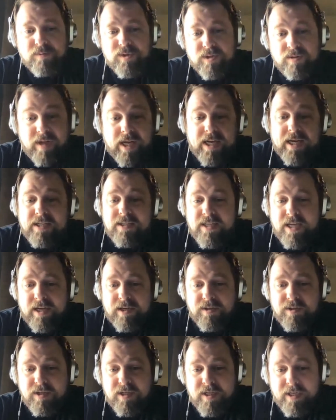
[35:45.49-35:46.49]
So that is
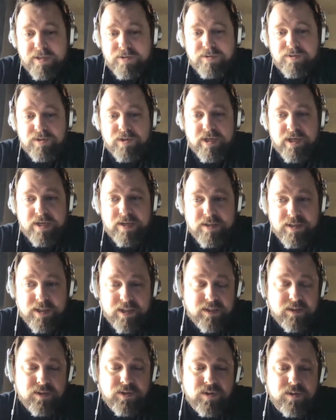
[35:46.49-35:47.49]
actually an exercise
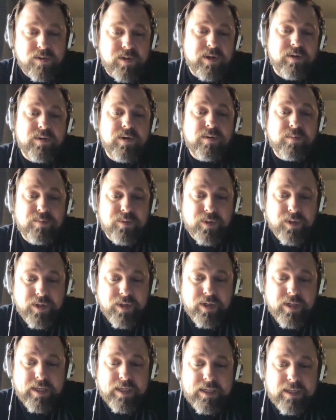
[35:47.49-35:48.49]
in the Studio notebook.
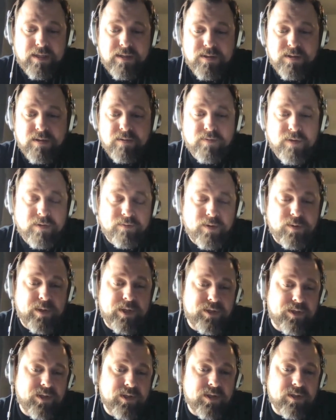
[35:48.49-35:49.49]
Uh, so if you have
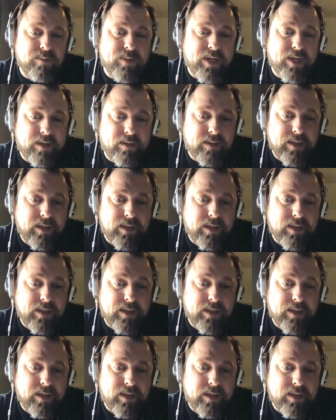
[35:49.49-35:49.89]
questions about